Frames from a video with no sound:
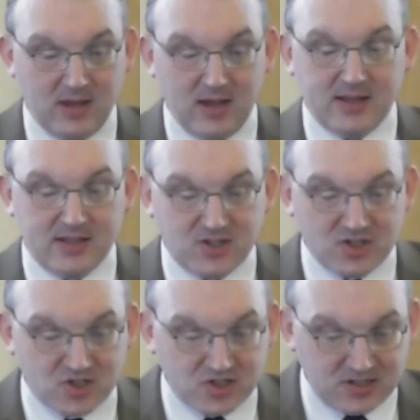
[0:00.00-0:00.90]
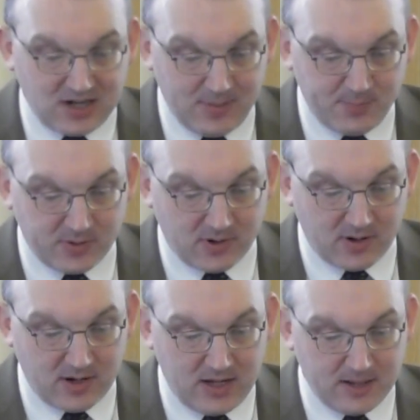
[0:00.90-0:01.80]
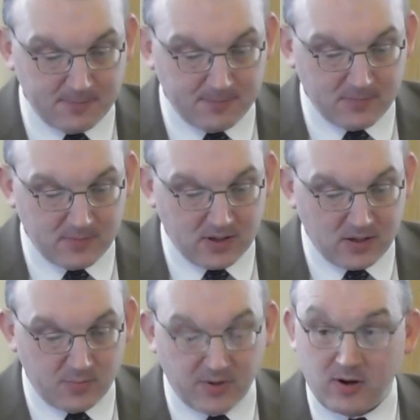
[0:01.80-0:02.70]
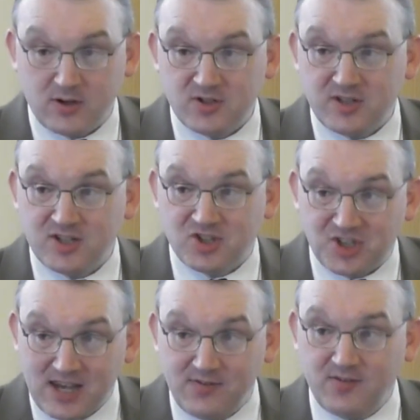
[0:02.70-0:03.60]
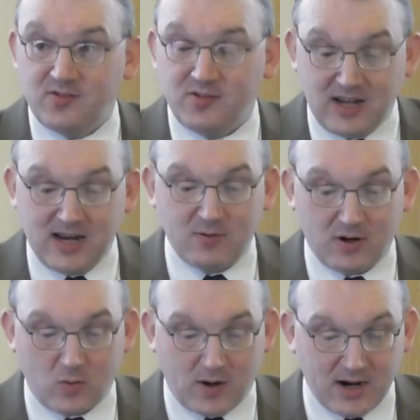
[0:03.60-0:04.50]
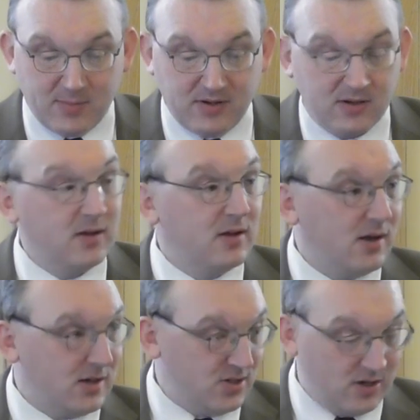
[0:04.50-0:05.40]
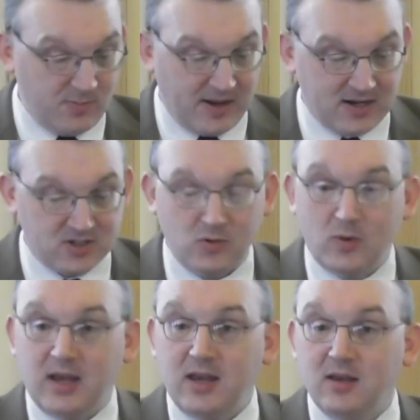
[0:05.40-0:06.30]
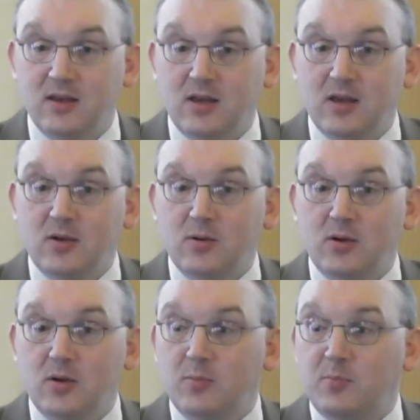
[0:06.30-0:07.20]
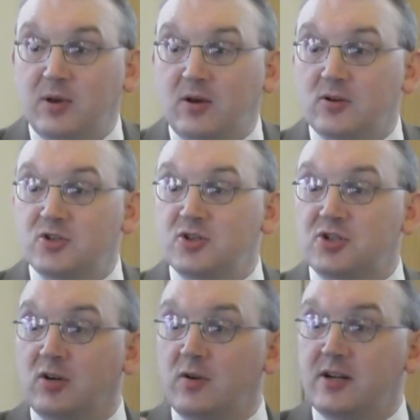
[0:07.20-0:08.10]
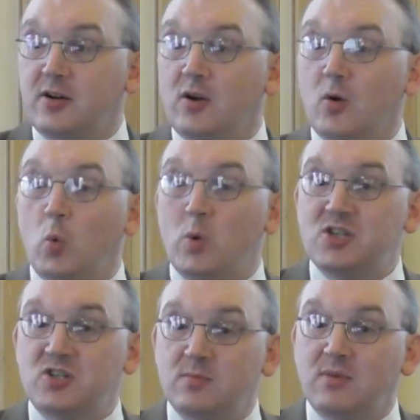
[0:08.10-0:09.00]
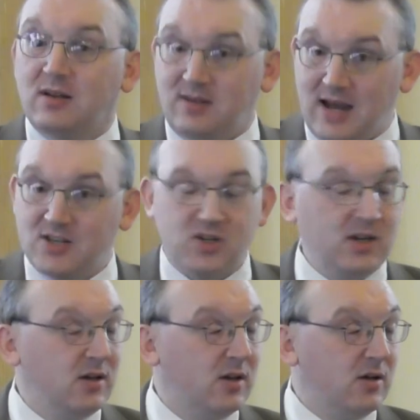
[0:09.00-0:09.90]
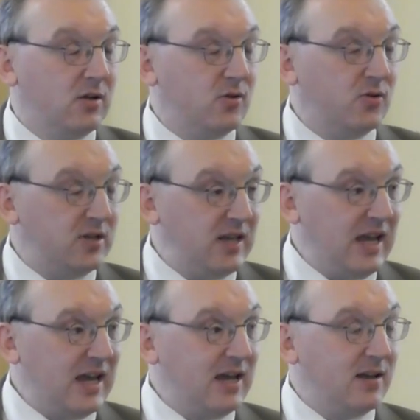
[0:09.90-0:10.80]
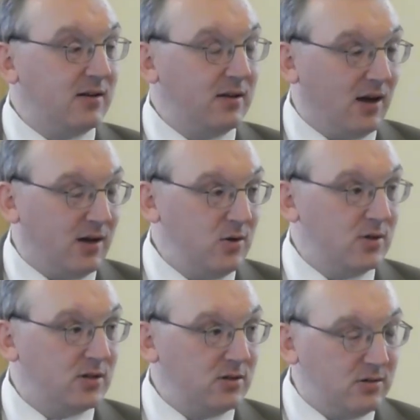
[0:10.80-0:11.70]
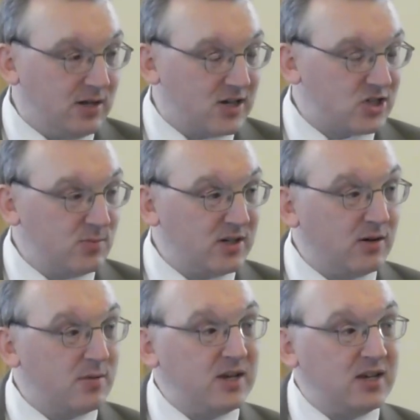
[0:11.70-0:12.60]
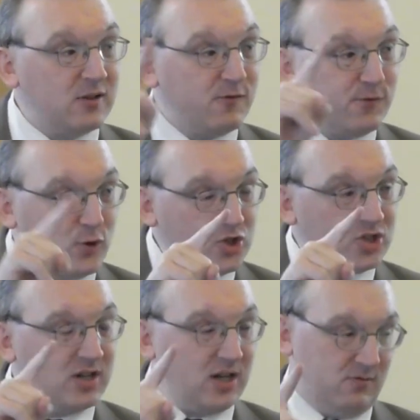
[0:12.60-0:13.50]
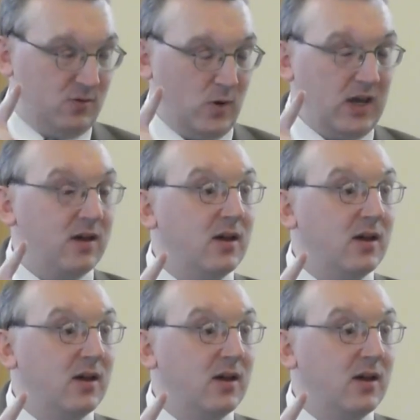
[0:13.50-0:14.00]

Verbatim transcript: And this is temporary because the seventh day requirement has now passed away, because there's a greater wisdom attaching to the day now in the New Testament era being the first day of the week,